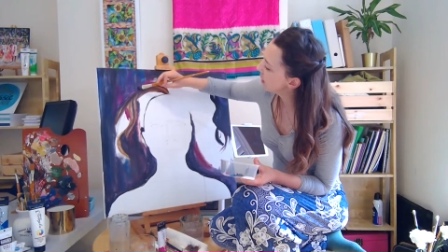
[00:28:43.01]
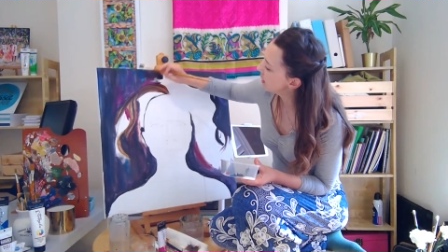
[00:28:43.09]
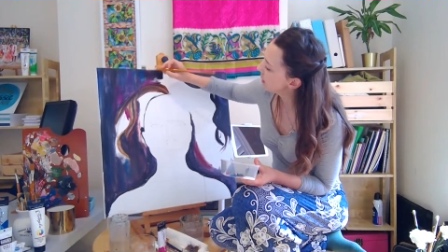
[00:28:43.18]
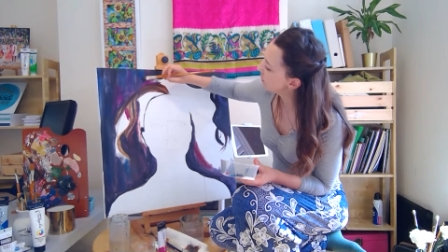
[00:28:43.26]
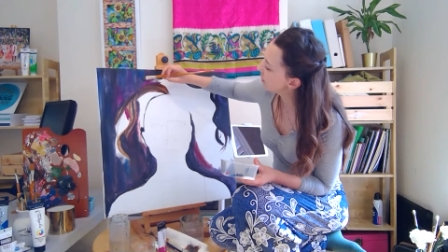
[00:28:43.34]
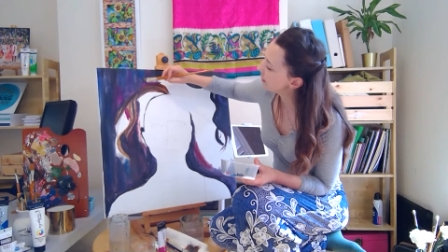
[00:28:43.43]

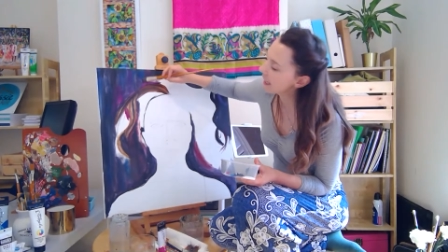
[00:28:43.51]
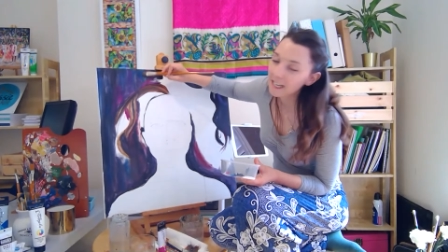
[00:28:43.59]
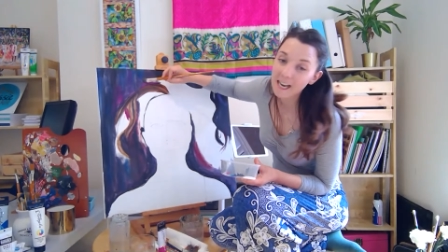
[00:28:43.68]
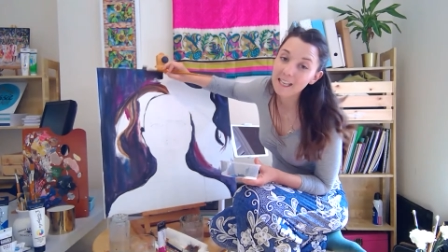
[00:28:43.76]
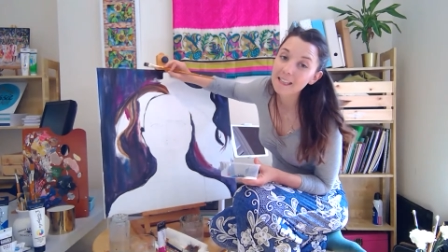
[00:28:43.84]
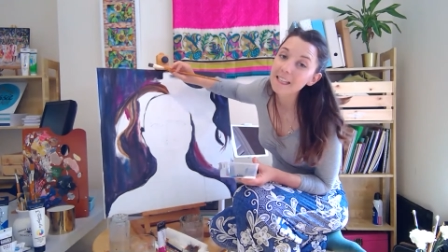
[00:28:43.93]
with that
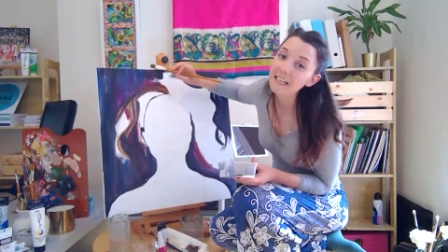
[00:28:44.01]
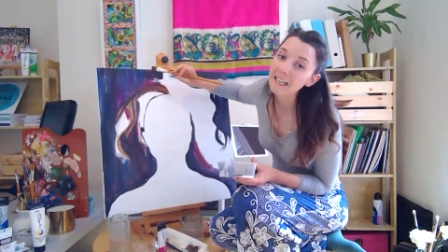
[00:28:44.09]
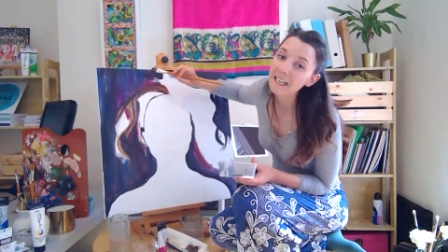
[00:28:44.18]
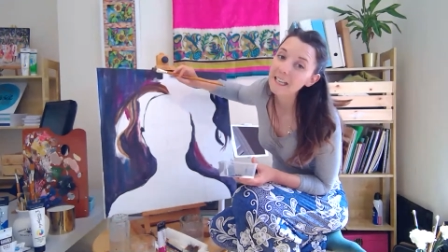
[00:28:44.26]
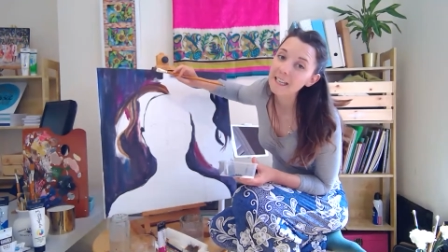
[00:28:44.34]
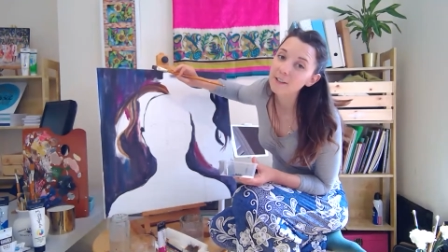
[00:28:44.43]
kind of
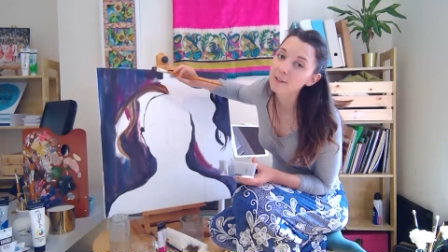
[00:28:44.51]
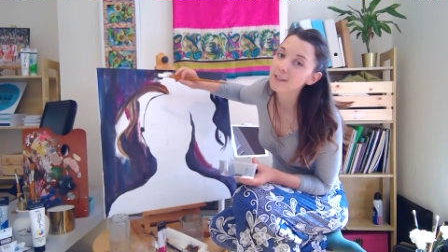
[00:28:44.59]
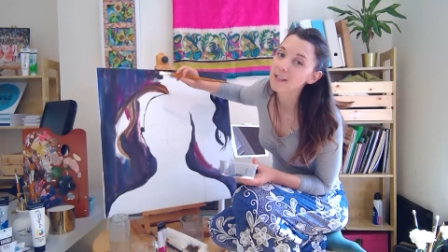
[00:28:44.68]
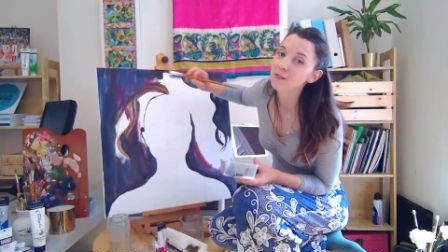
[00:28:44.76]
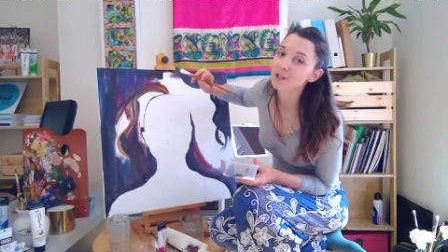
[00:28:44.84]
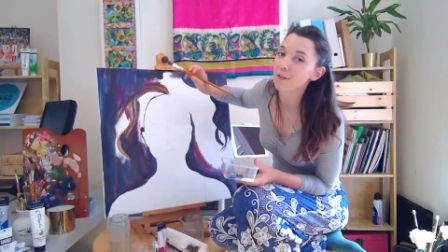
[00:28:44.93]
thing or has
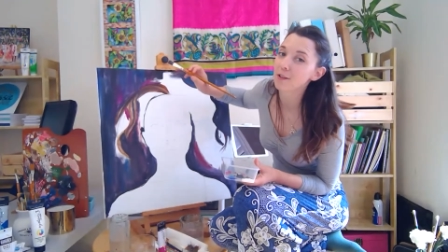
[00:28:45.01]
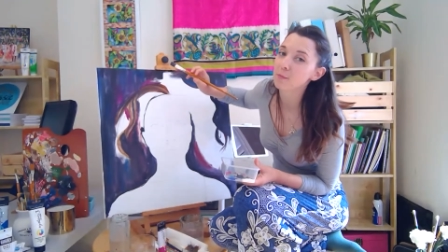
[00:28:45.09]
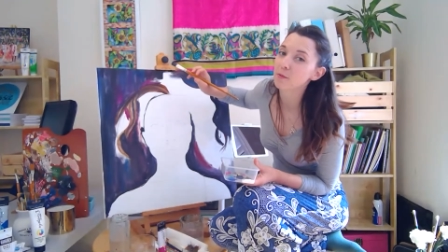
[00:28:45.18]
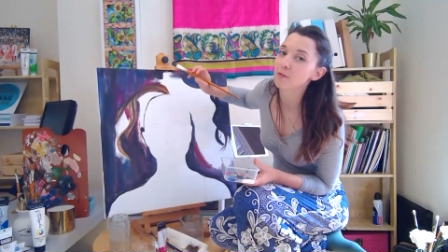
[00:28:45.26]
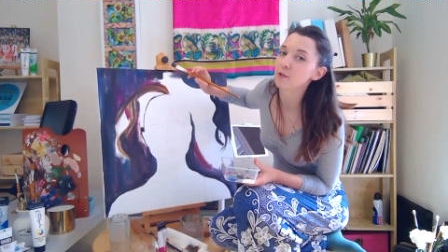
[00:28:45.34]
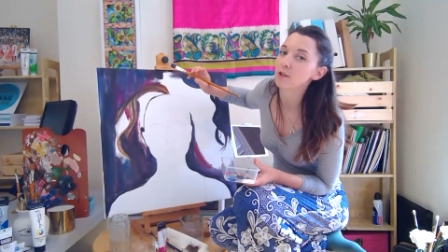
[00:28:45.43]
ever done this
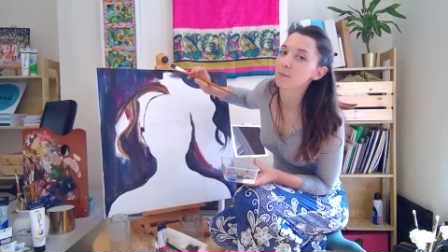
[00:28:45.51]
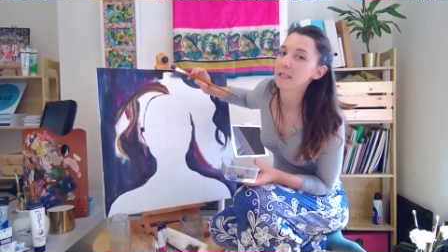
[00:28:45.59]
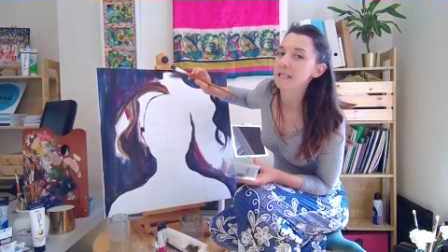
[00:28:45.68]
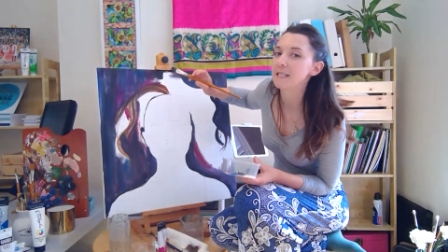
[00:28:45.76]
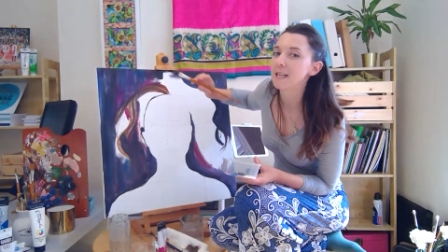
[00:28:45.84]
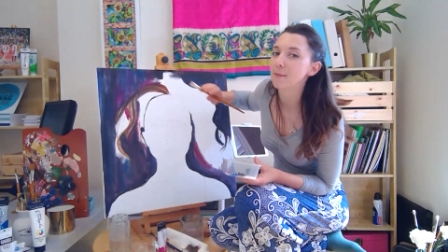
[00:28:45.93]
before,
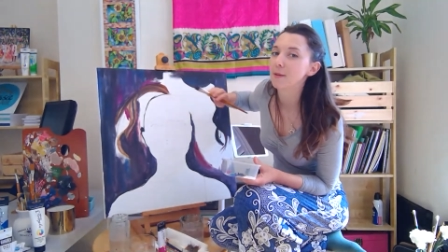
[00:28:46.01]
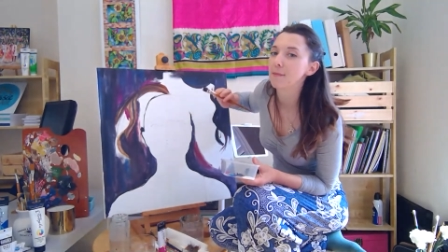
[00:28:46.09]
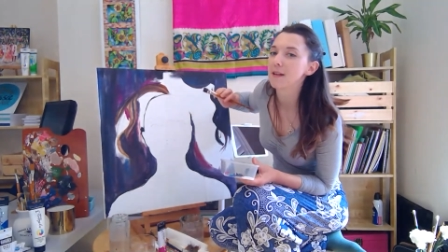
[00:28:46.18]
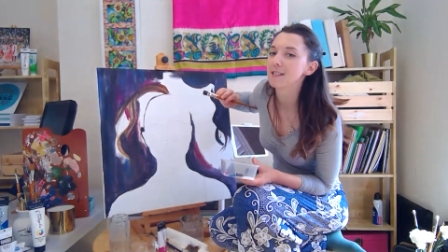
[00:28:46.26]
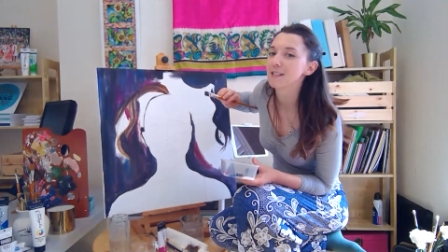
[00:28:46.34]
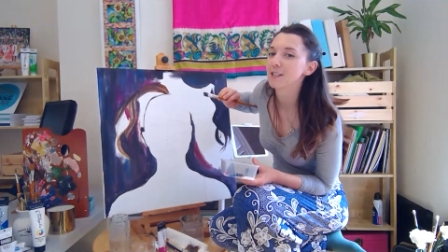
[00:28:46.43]
please send me a
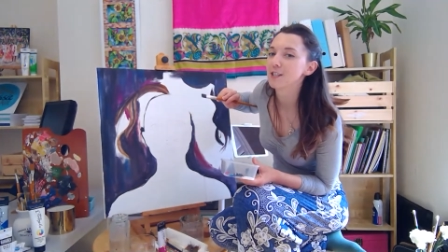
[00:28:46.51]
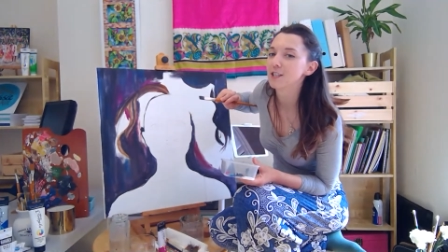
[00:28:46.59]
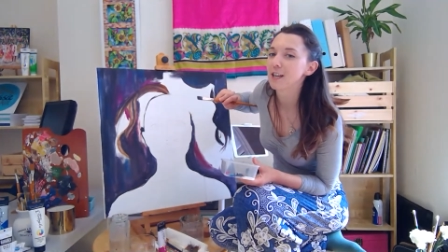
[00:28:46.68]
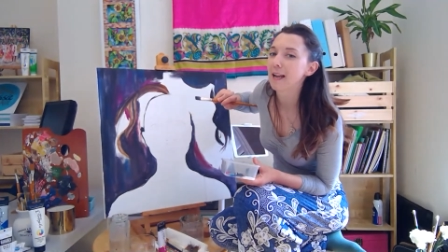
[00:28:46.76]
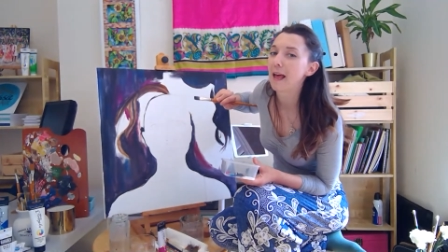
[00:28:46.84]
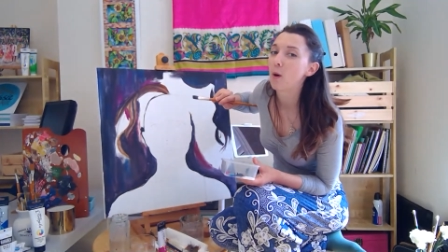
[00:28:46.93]

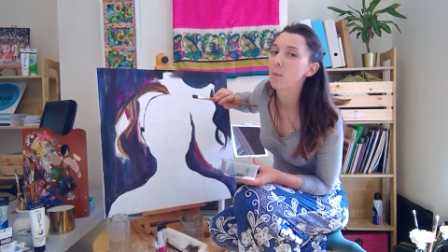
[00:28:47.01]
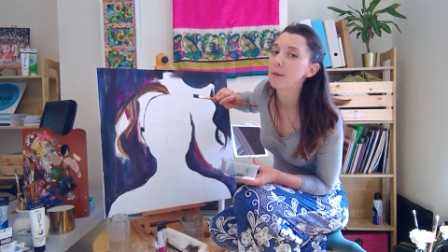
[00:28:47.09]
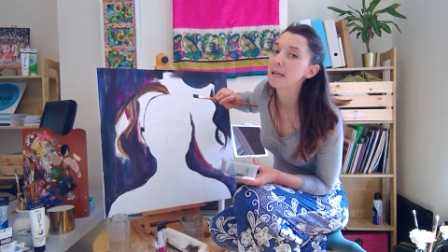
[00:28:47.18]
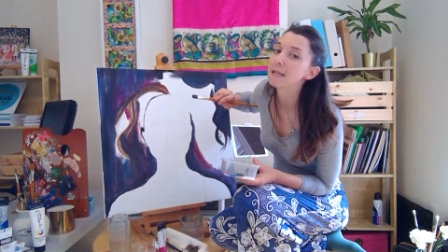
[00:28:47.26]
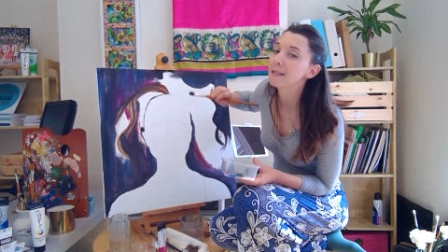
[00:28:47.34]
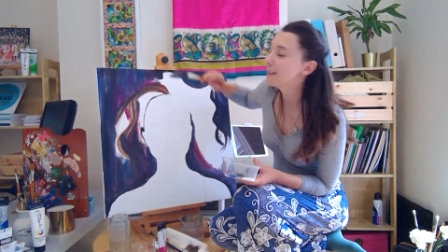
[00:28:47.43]
message and help
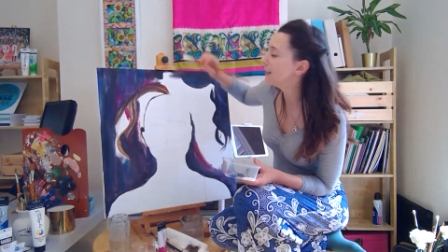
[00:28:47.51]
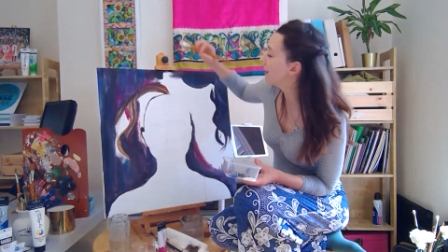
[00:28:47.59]
me